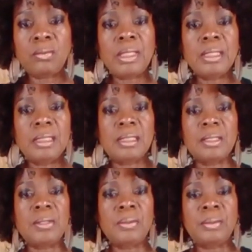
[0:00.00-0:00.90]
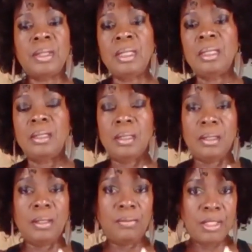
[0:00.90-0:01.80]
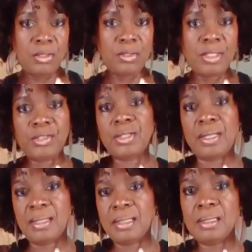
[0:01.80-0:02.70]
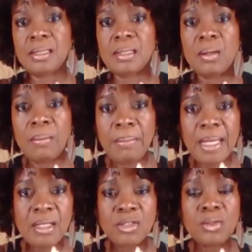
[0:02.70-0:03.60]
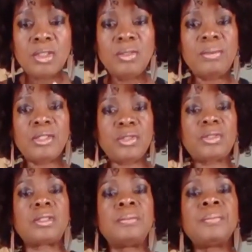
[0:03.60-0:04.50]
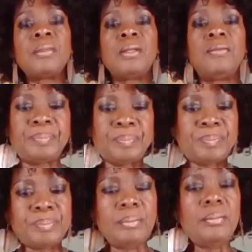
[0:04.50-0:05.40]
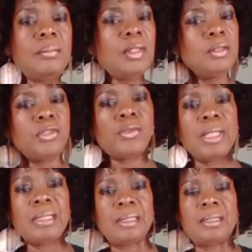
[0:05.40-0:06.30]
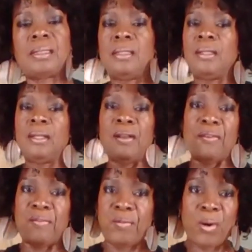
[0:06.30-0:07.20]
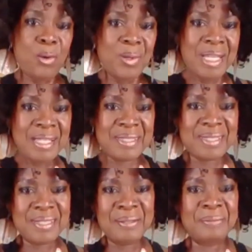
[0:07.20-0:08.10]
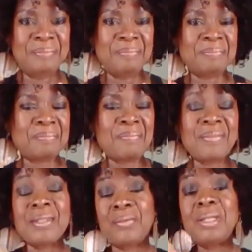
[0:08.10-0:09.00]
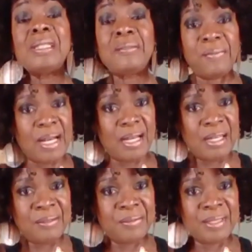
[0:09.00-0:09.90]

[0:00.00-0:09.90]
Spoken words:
really soon. The registration, that is. So make sure you register. Join us. 4 weeks, really 5.